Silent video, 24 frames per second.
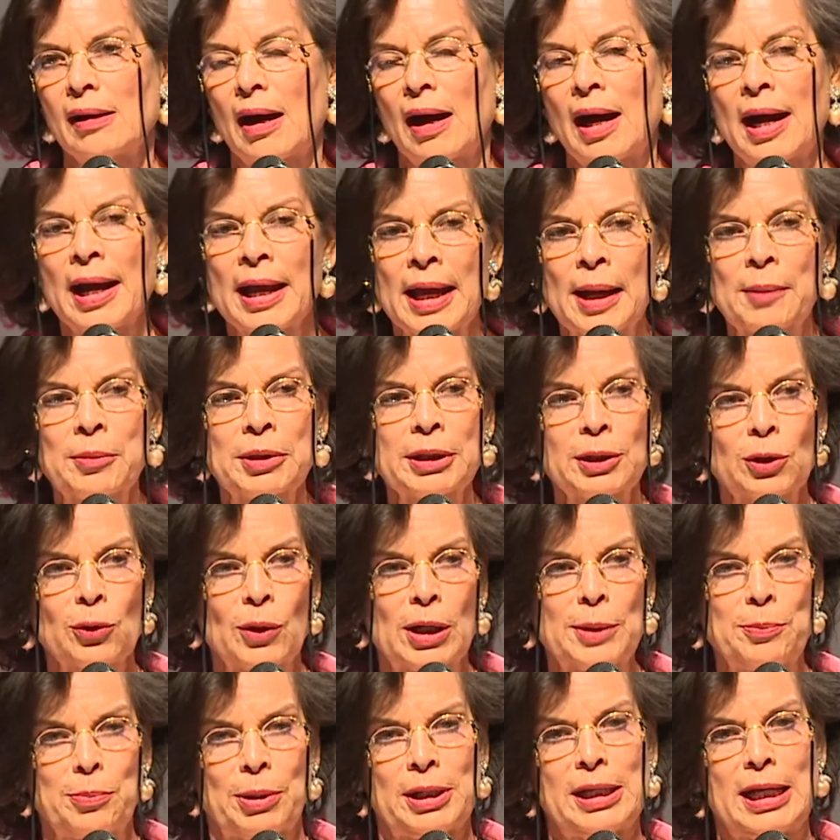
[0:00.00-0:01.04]
I am in
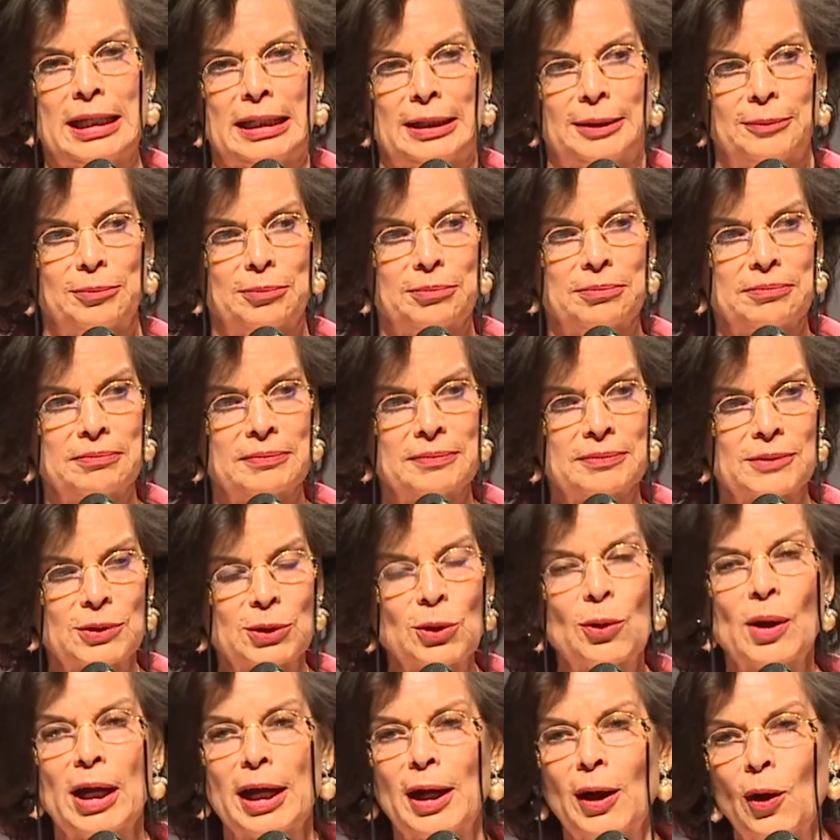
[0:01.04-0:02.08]
great pain,
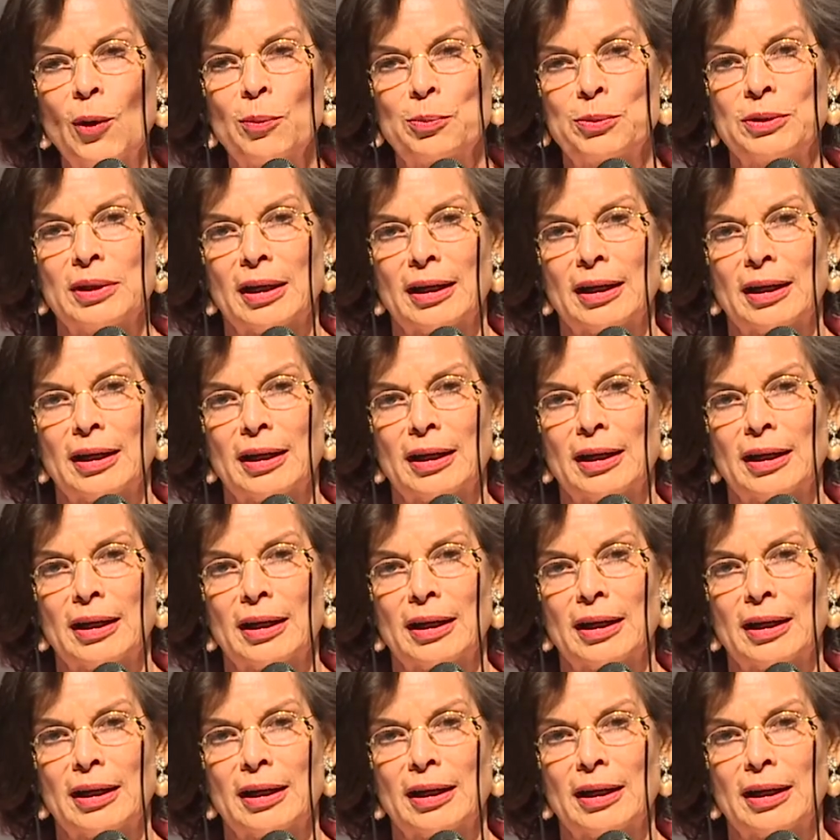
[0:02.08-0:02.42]
so I hope